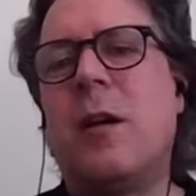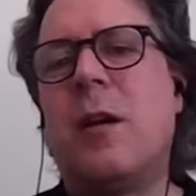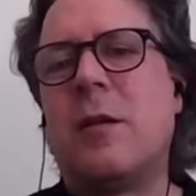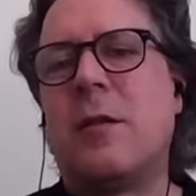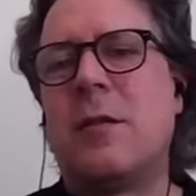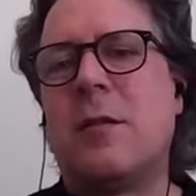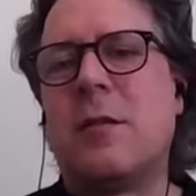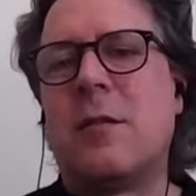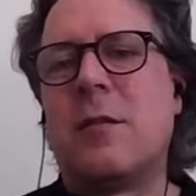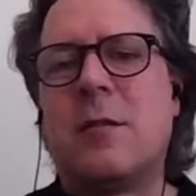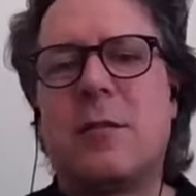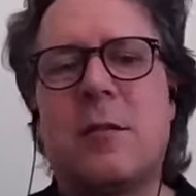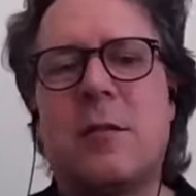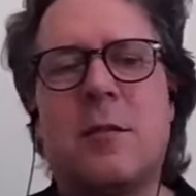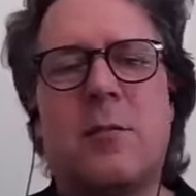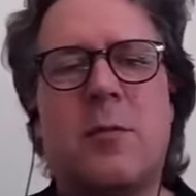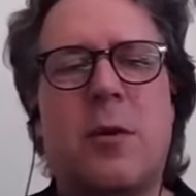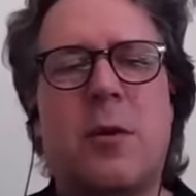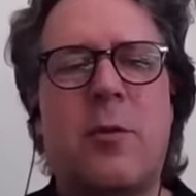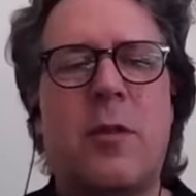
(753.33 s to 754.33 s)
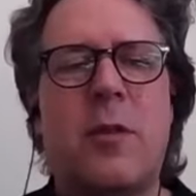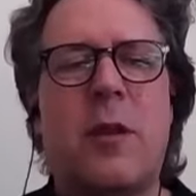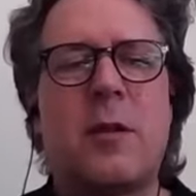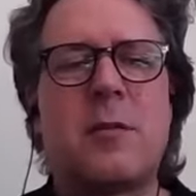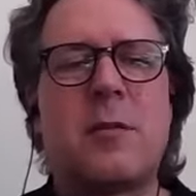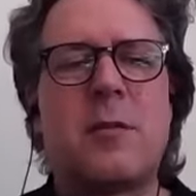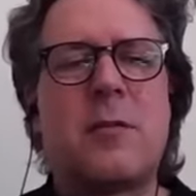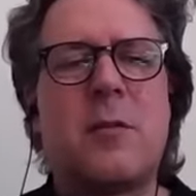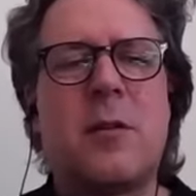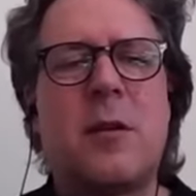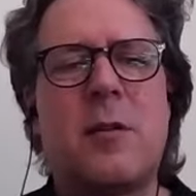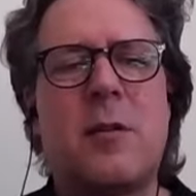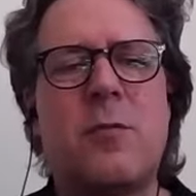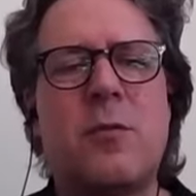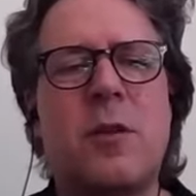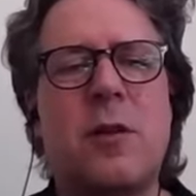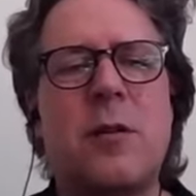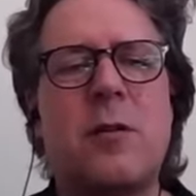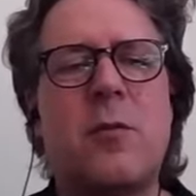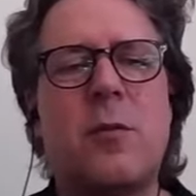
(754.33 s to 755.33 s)
And uh, I mean, there's there are
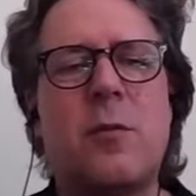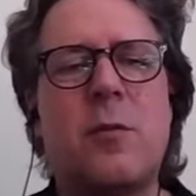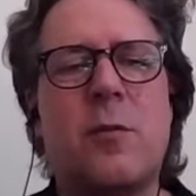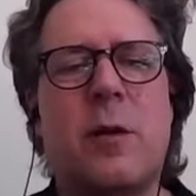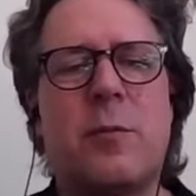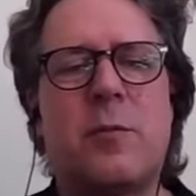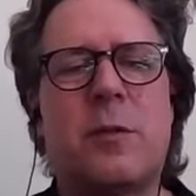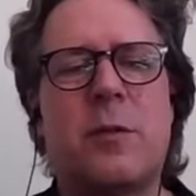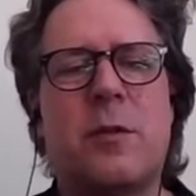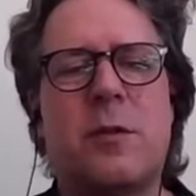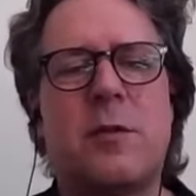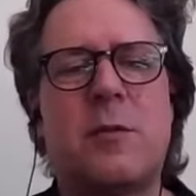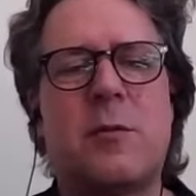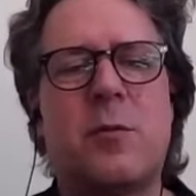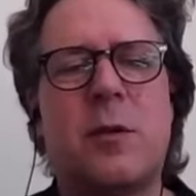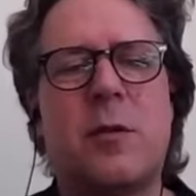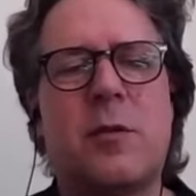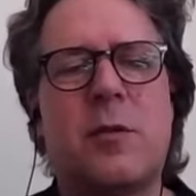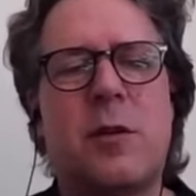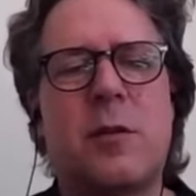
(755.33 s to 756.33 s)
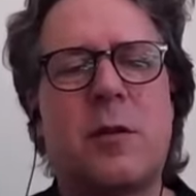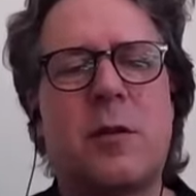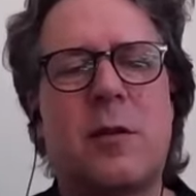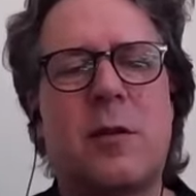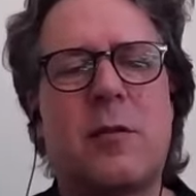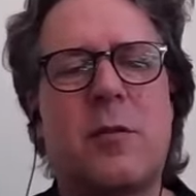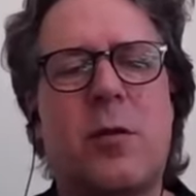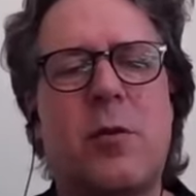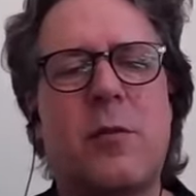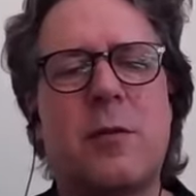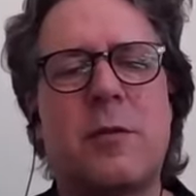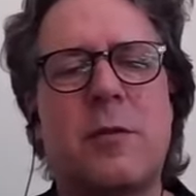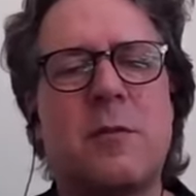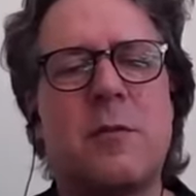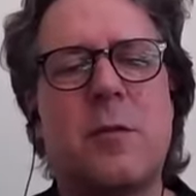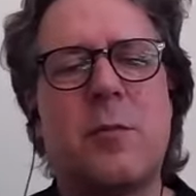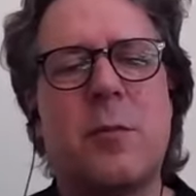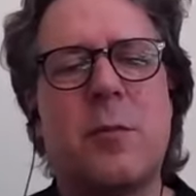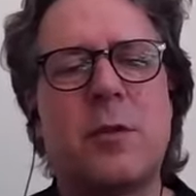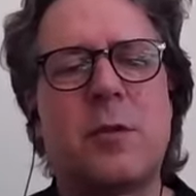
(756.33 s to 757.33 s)
really good websites where you can get all this
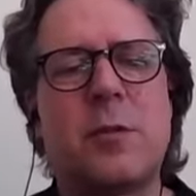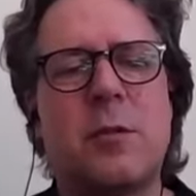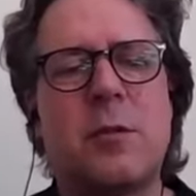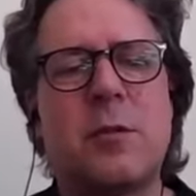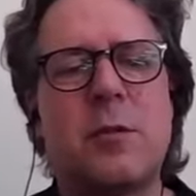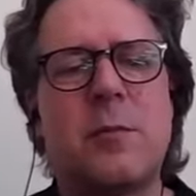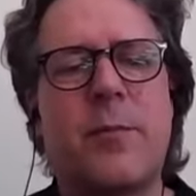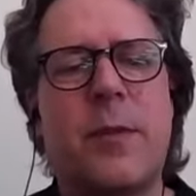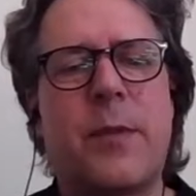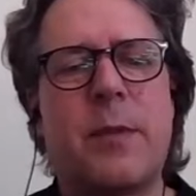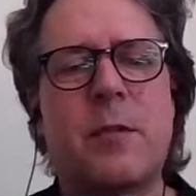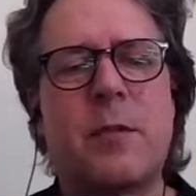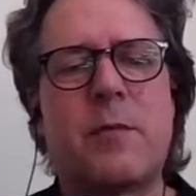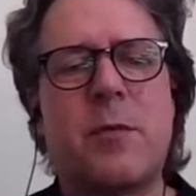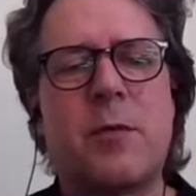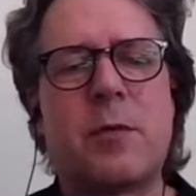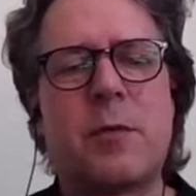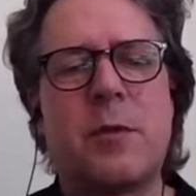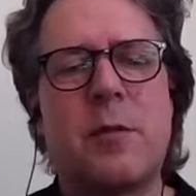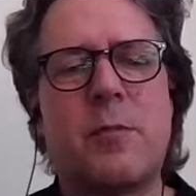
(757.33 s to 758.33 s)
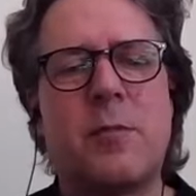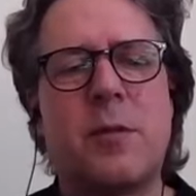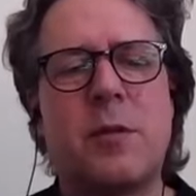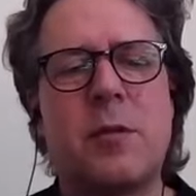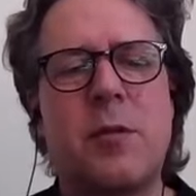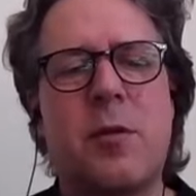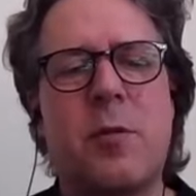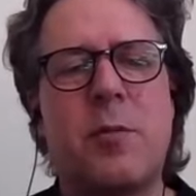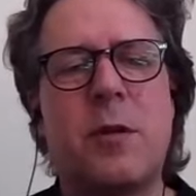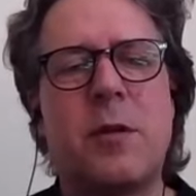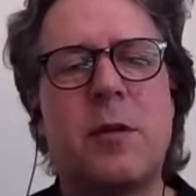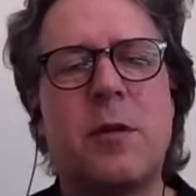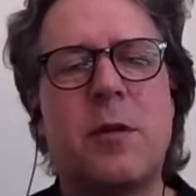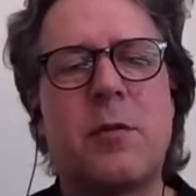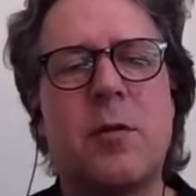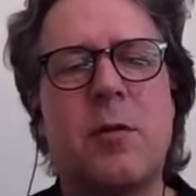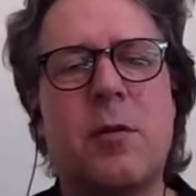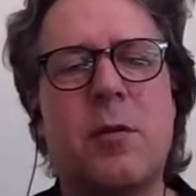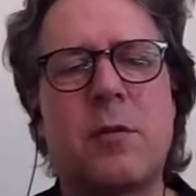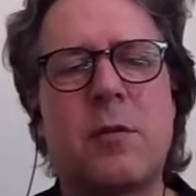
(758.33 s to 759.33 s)
information. There's, for example, a company
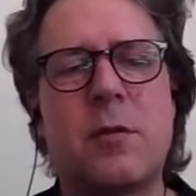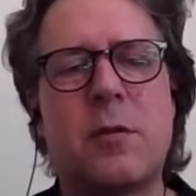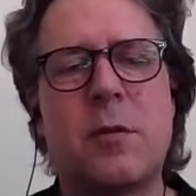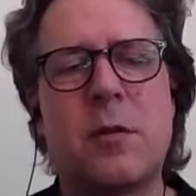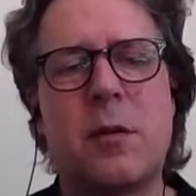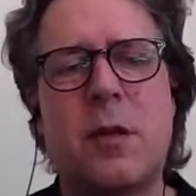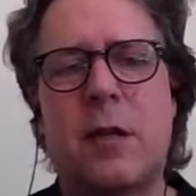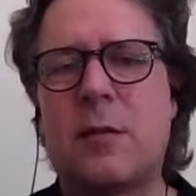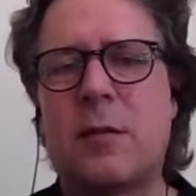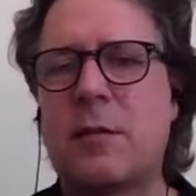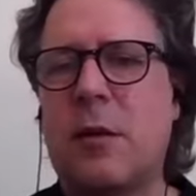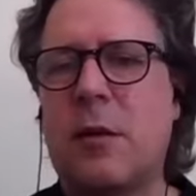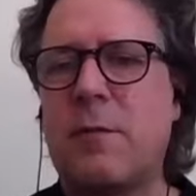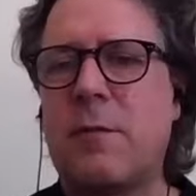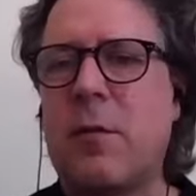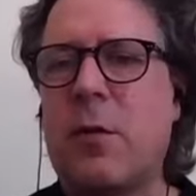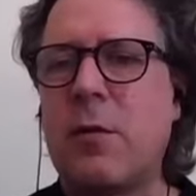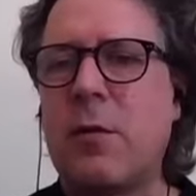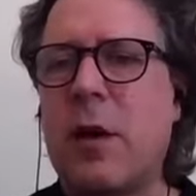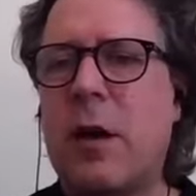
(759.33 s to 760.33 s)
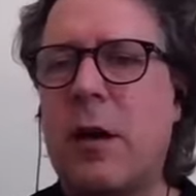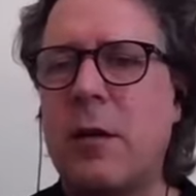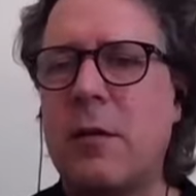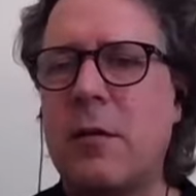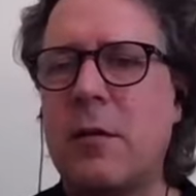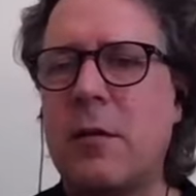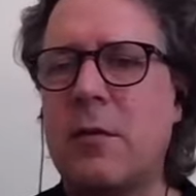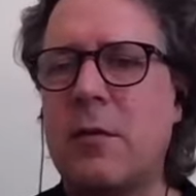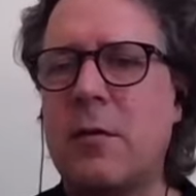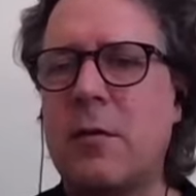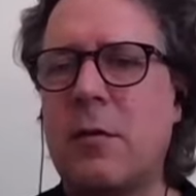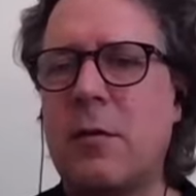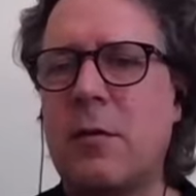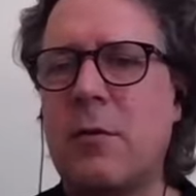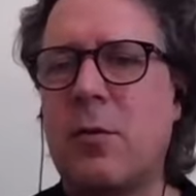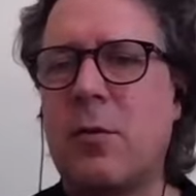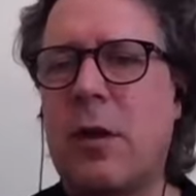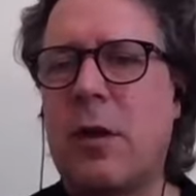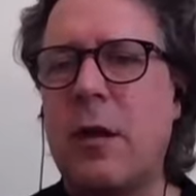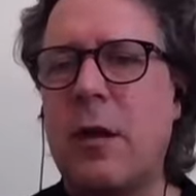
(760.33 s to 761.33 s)
called uh, Get Safe Online in
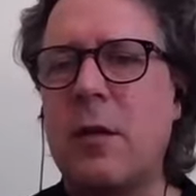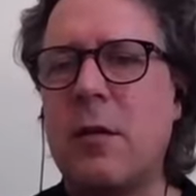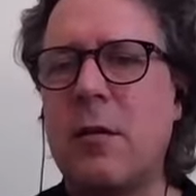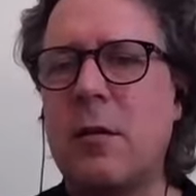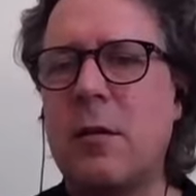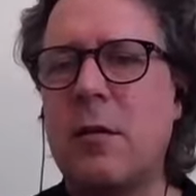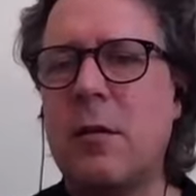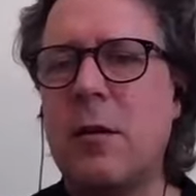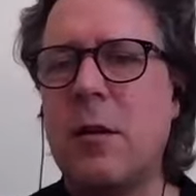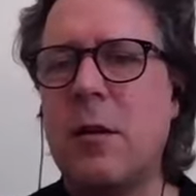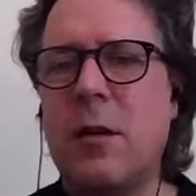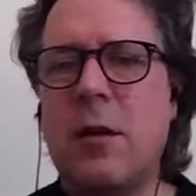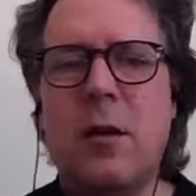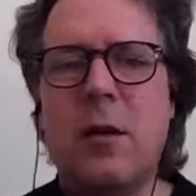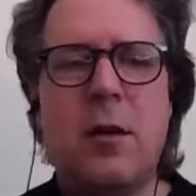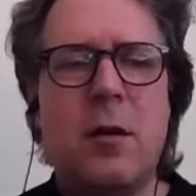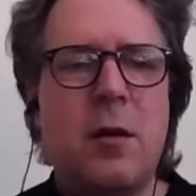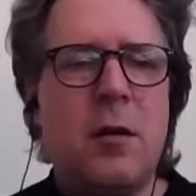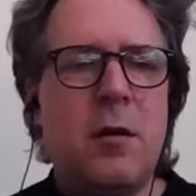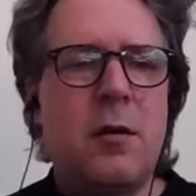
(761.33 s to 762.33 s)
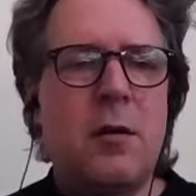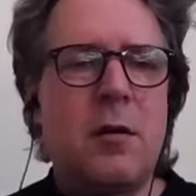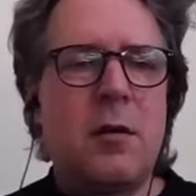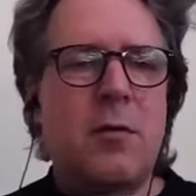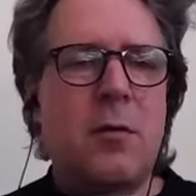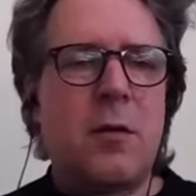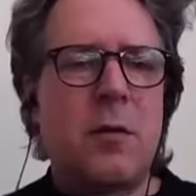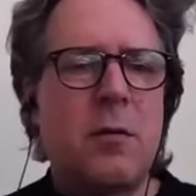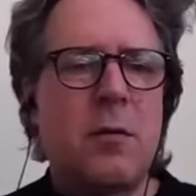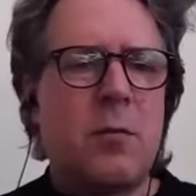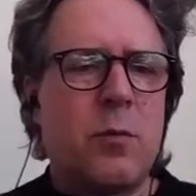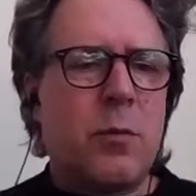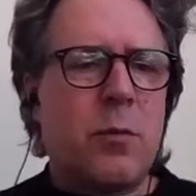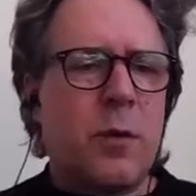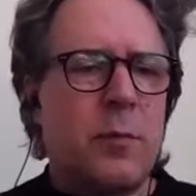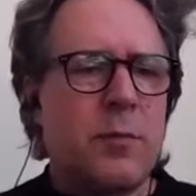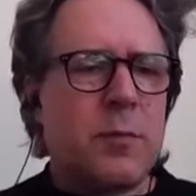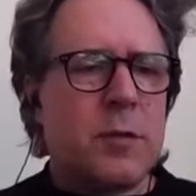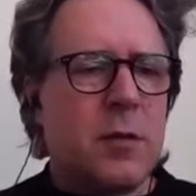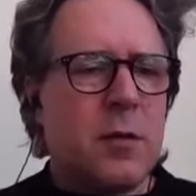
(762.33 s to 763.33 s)
the UK. I think the
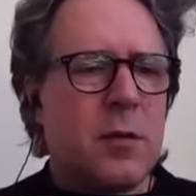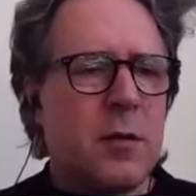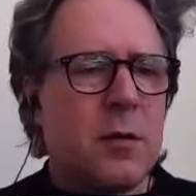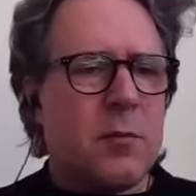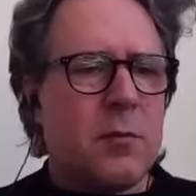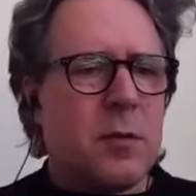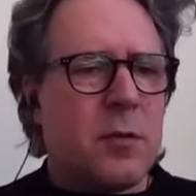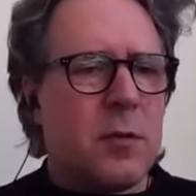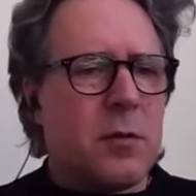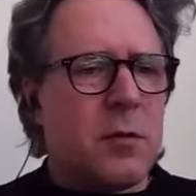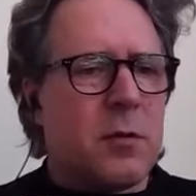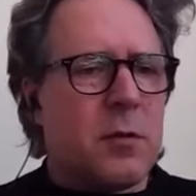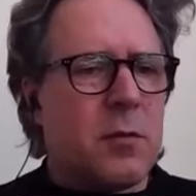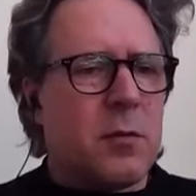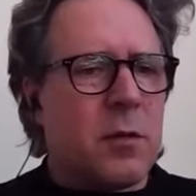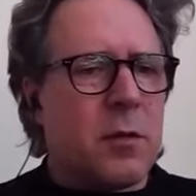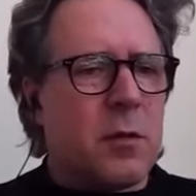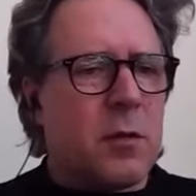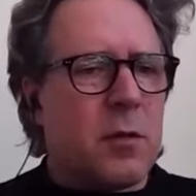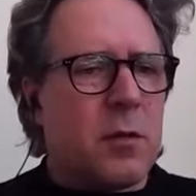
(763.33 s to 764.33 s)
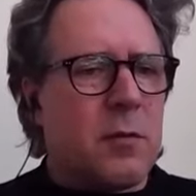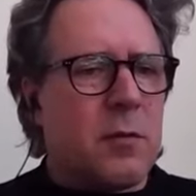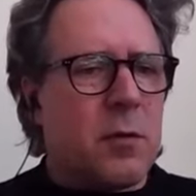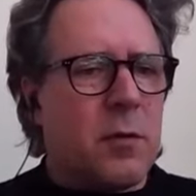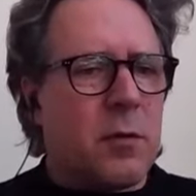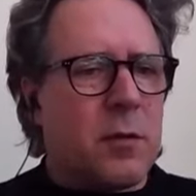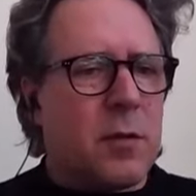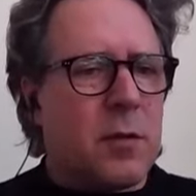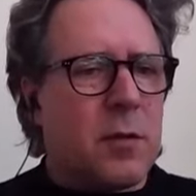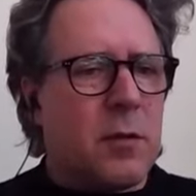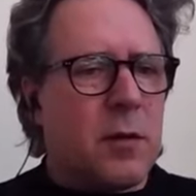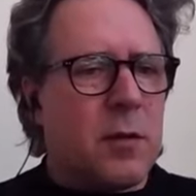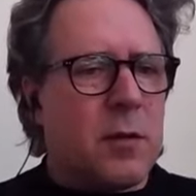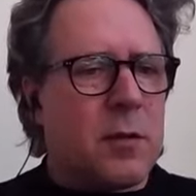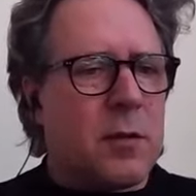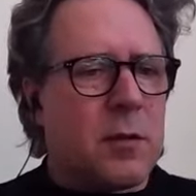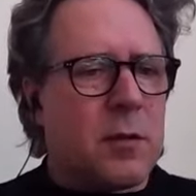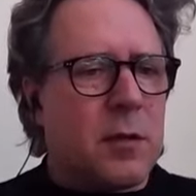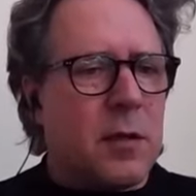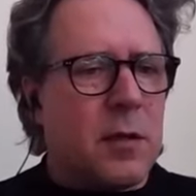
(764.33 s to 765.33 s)
website. Let me quickly have a look. I think
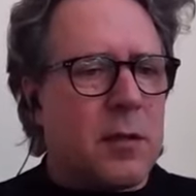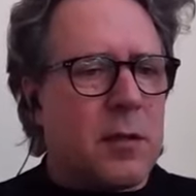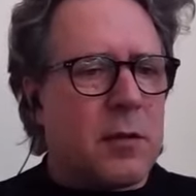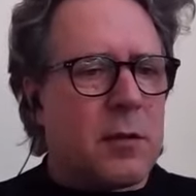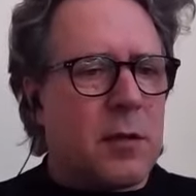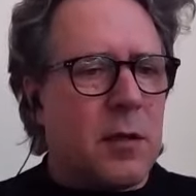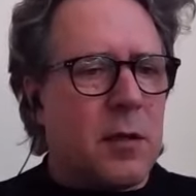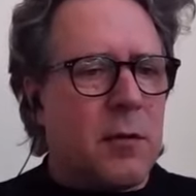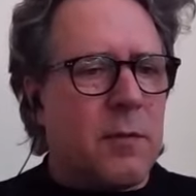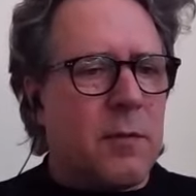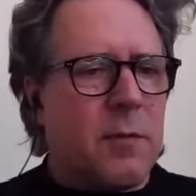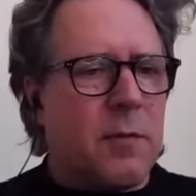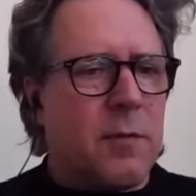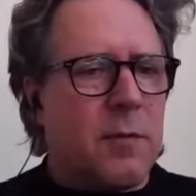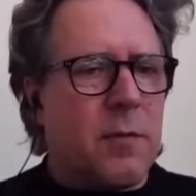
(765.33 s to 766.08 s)
it's Get Safe.